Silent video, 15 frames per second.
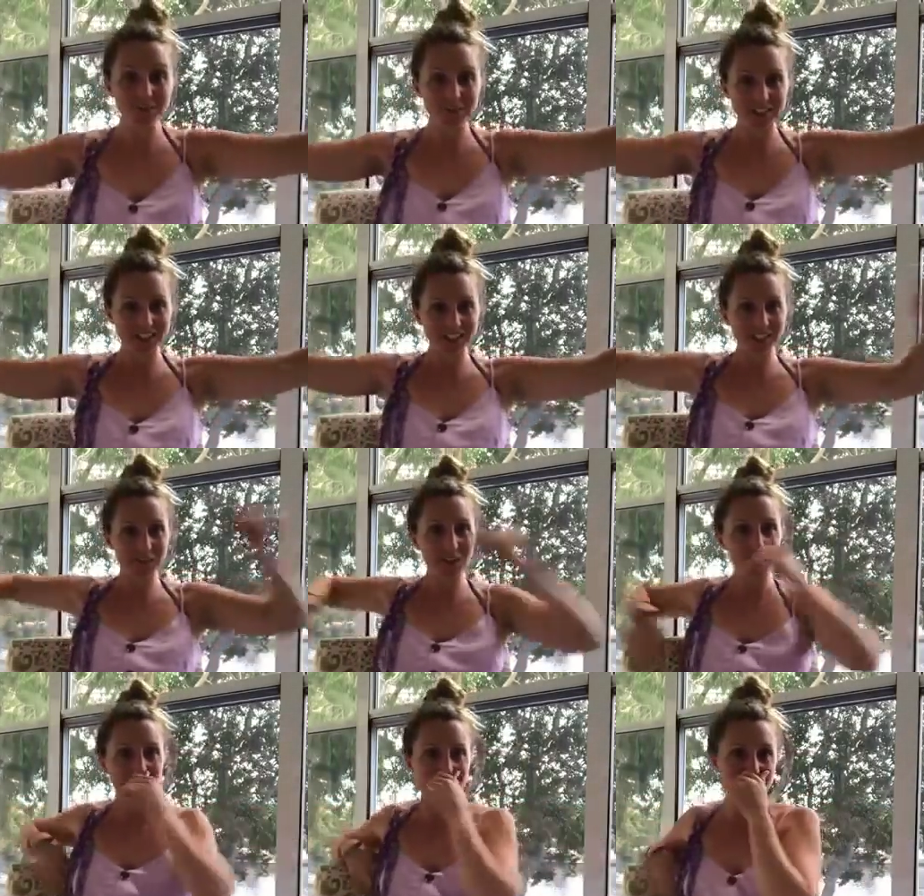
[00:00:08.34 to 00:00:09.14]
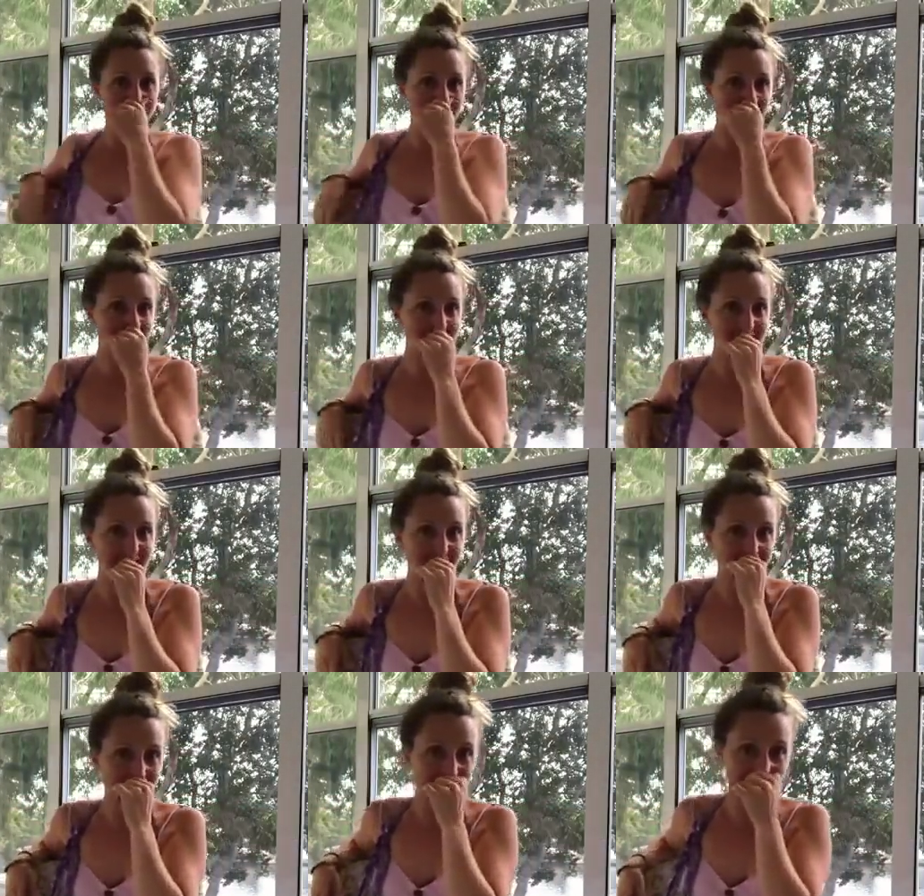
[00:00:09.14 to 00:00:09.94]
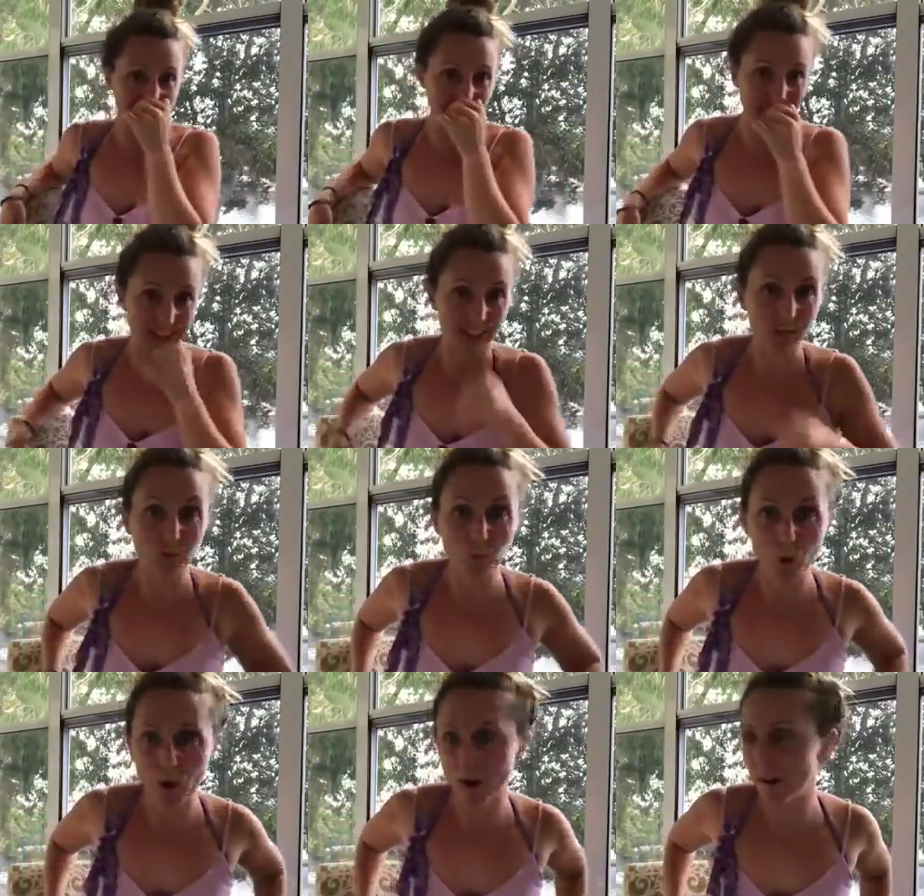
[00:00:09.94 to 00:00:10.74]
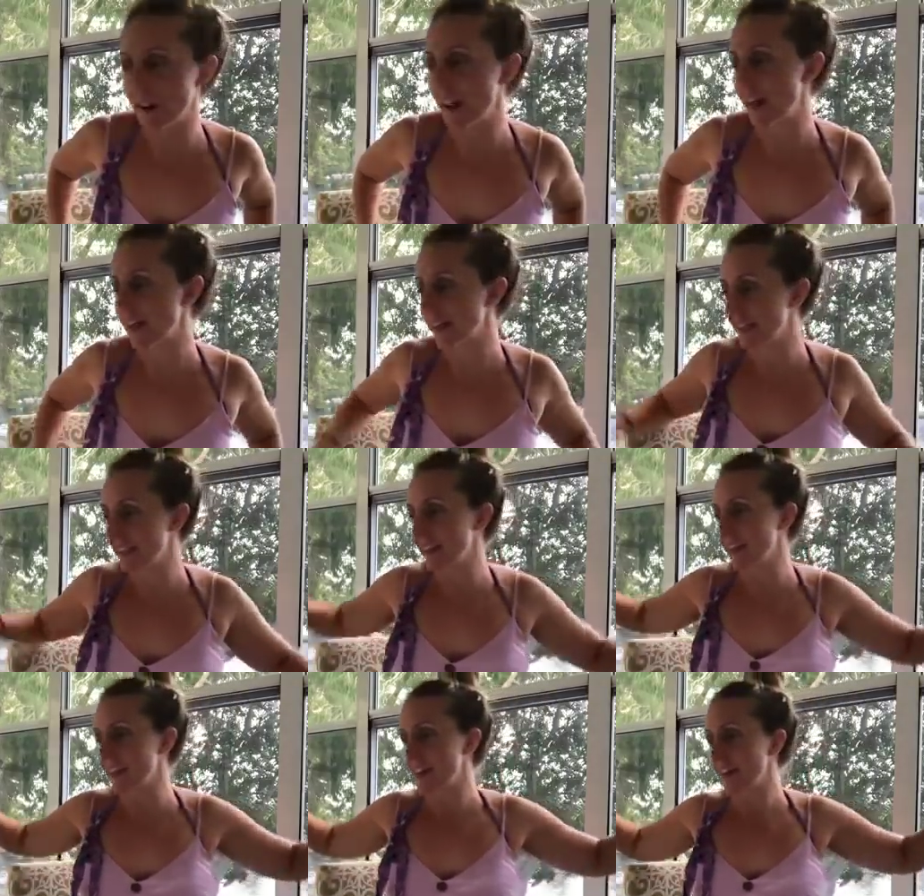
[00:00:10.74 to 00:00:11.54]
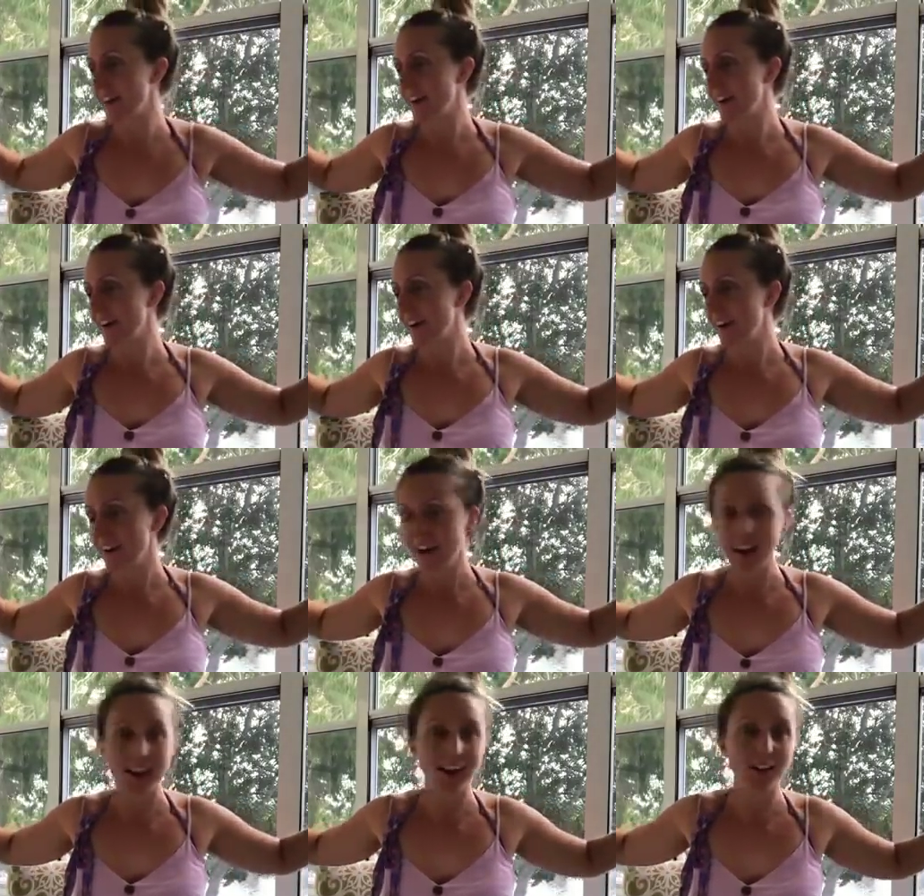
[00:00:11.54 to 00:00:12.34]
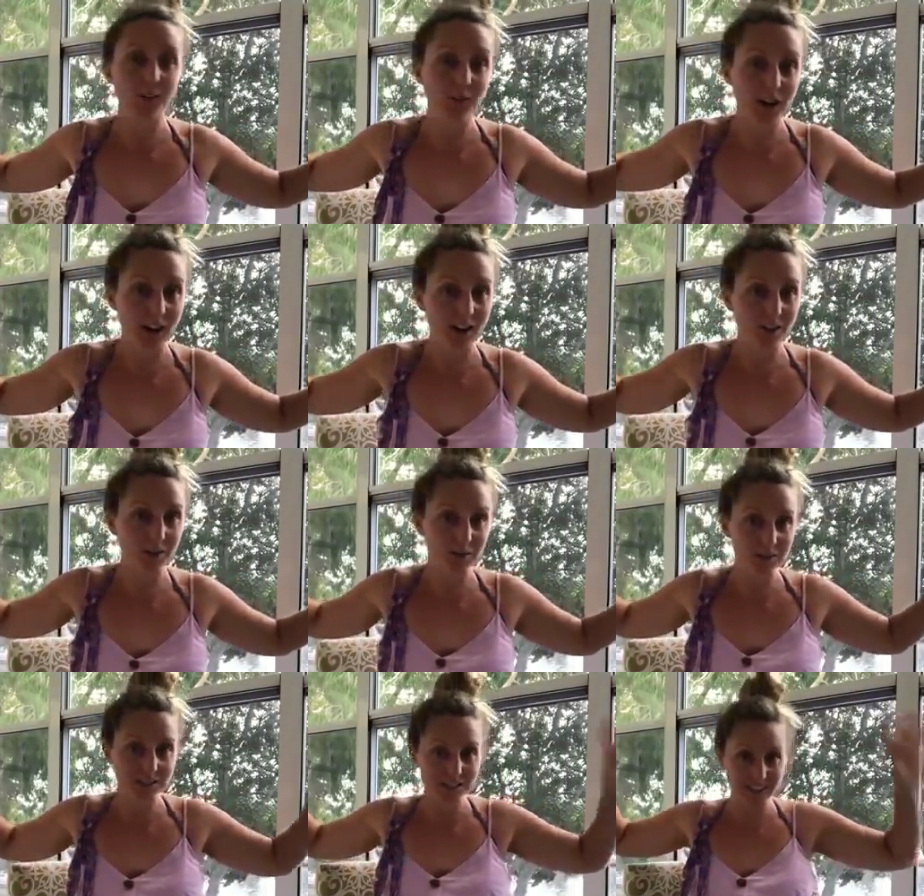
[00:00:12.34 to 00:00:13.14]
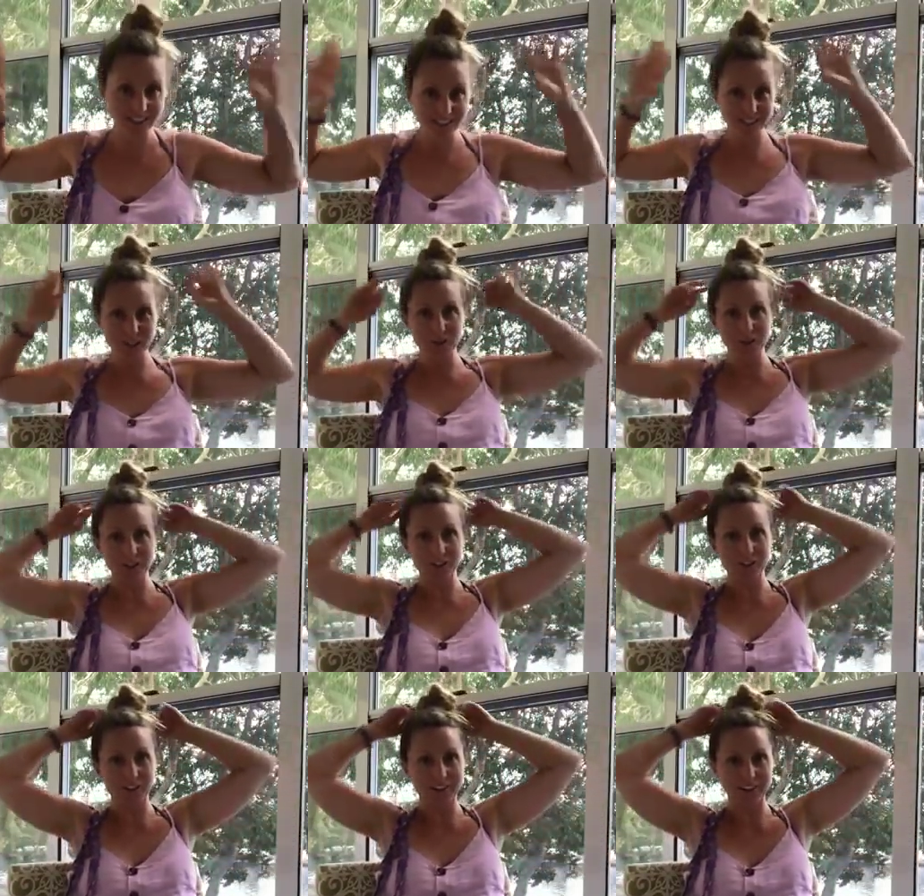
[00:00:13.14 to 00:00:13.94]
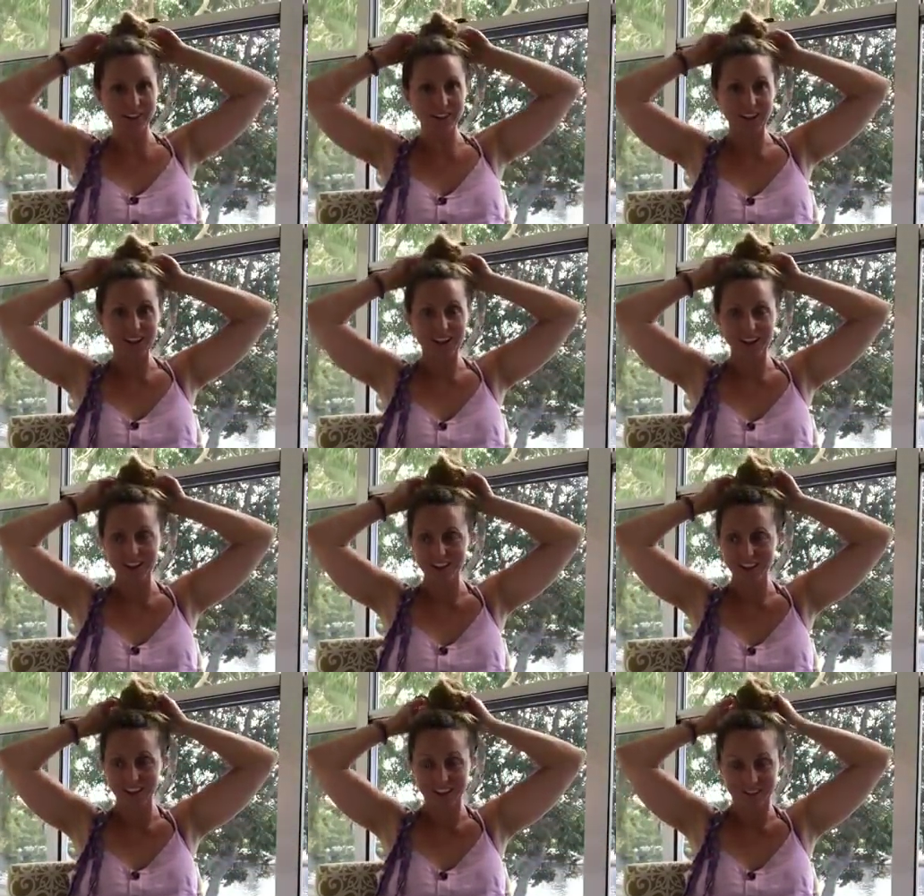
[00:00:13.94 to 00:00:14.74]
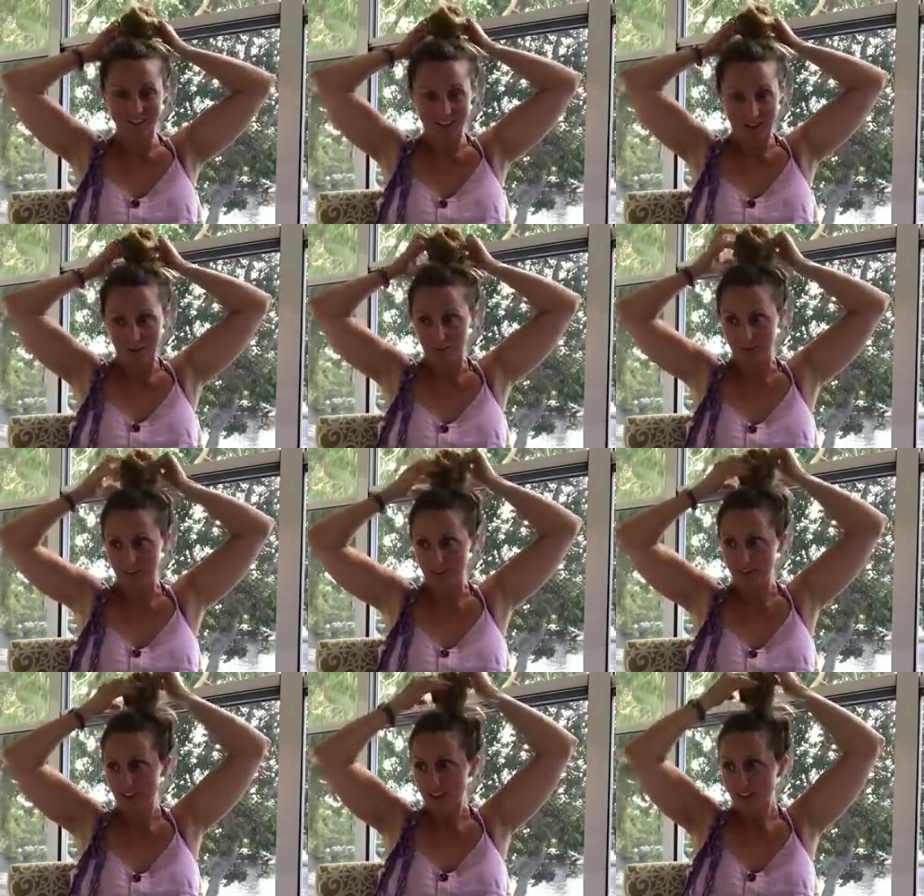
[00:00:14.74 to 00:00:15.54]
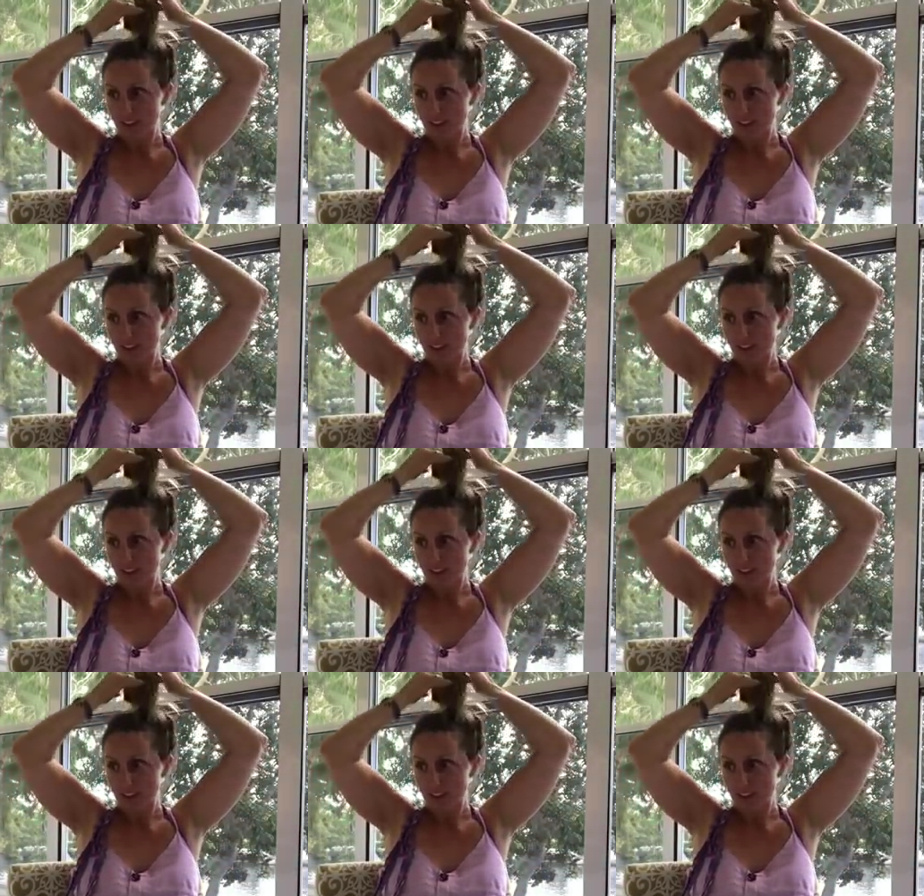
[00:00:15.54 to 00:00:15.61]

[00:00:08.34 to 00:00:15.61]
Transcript: for Mission 12 2018. What the heckle hells is going on? How did that even happen?